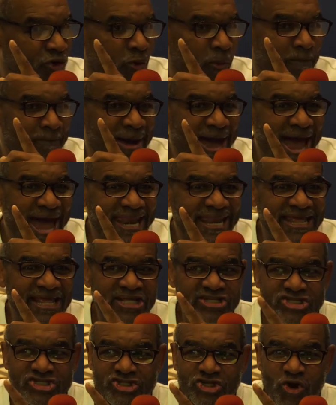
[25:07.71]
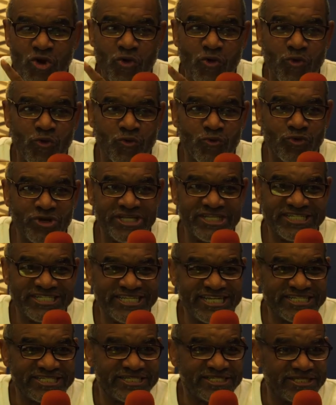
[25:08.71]
your body and soul
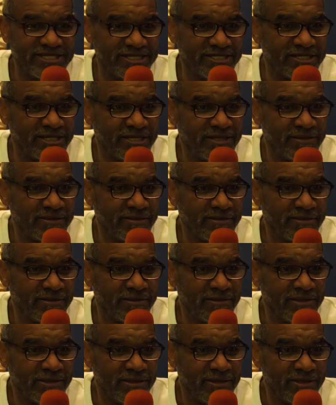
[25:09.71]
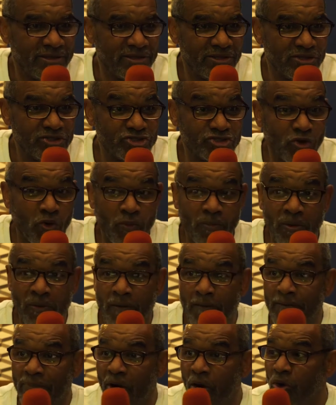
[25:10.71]
resist it. So
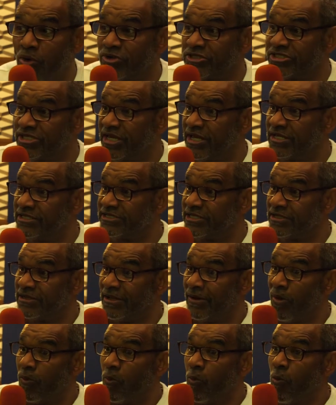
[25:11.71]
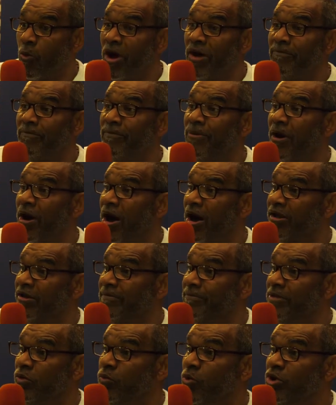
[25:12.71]
Paul says, one part
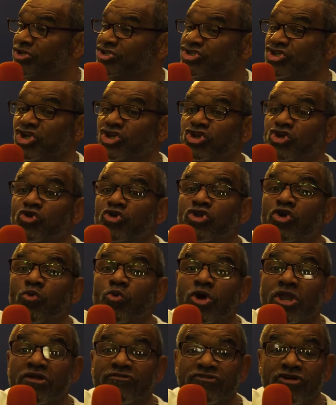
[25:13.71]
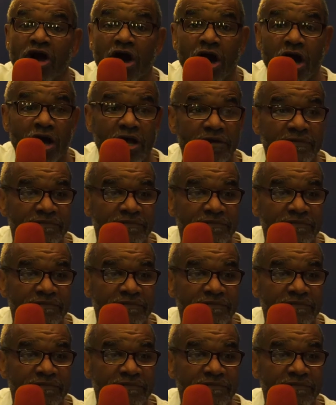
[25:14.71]
of me wants to do the will of God.